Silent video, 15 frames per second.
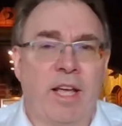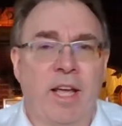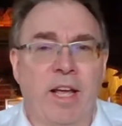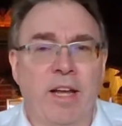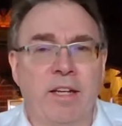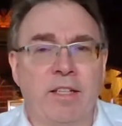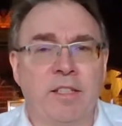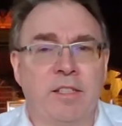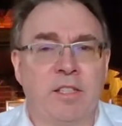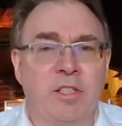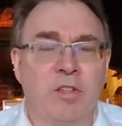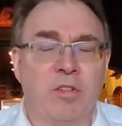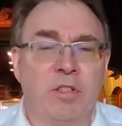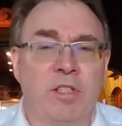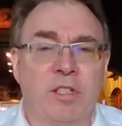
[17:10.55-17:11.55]
And in
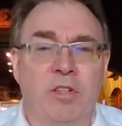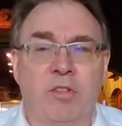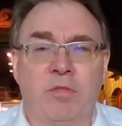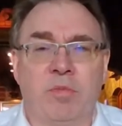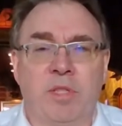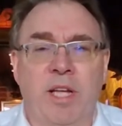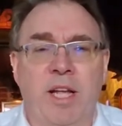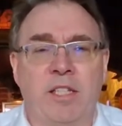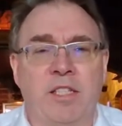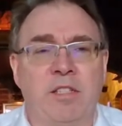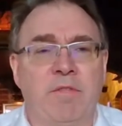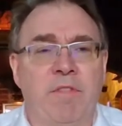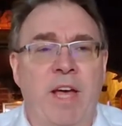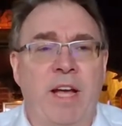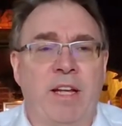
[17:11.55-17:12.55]
certain
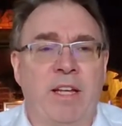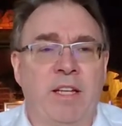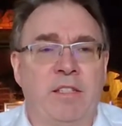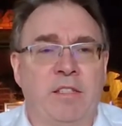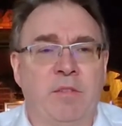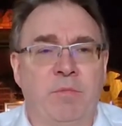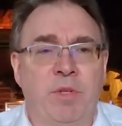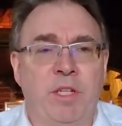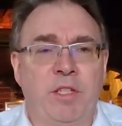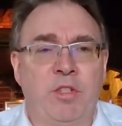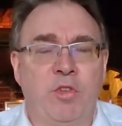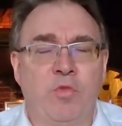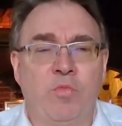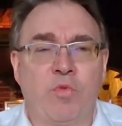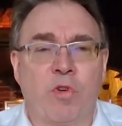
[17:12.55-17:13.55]
circumstances, if that gets to be
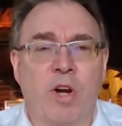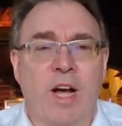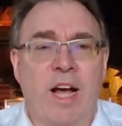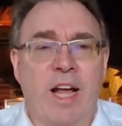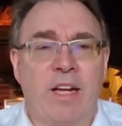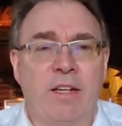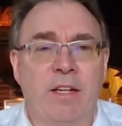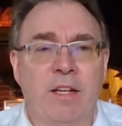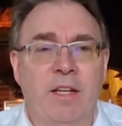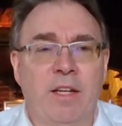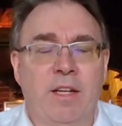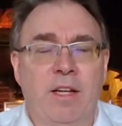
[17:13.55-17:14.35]
too broad,